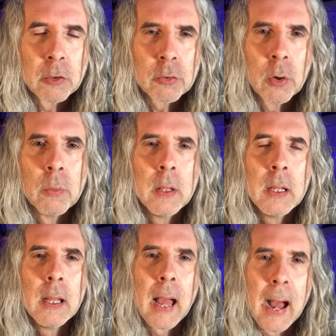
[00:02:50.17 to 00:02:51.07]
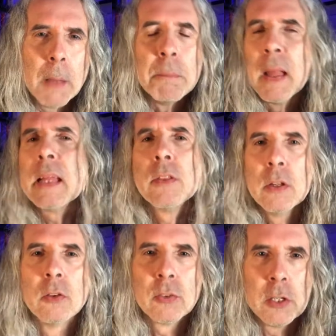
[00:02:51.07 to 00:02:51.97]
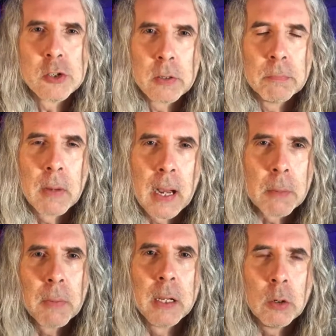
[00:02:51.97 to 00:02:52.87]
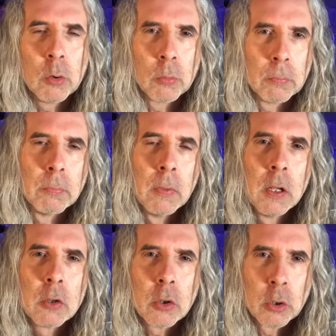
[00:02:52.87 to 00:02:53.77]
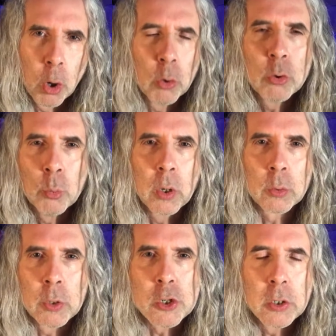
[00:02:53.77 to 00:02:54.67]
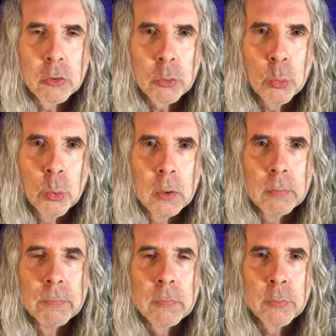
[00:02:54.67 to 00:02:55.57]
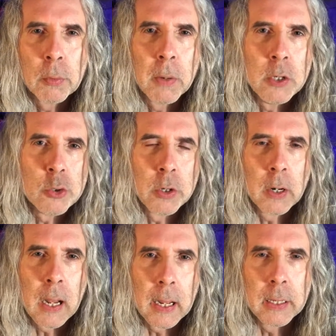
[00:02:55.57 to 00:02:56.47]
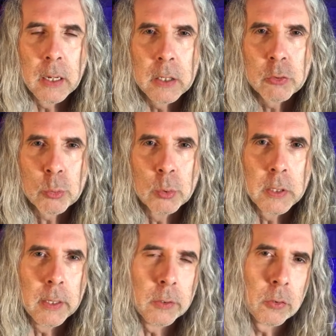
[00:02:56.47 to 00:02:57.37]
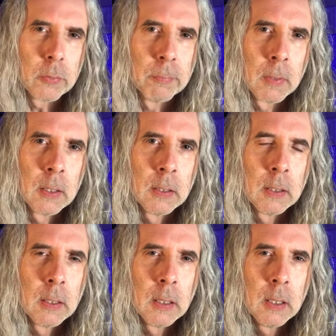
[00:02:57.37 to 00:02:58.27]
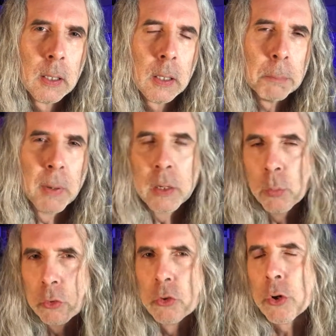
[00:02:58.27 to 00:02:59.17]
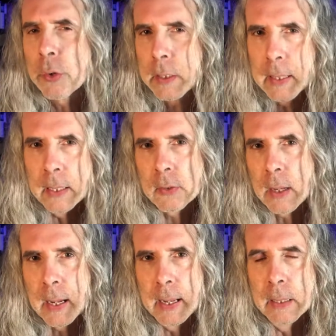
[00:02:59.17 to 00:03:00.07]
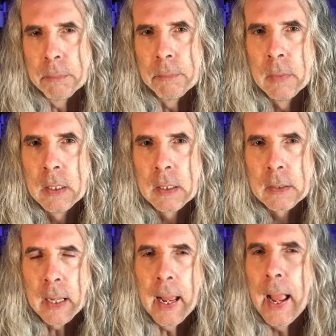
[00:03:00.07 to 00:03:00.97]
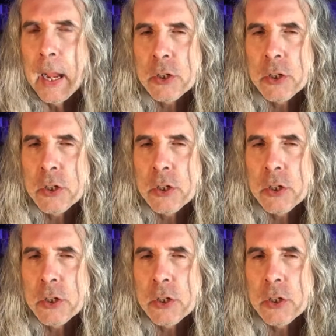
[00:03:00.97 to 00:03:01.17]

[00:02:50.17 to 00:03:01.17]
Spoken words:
And so I made the decision on my own to go to a Christian school for my junior high and high school years. But it was during that time that I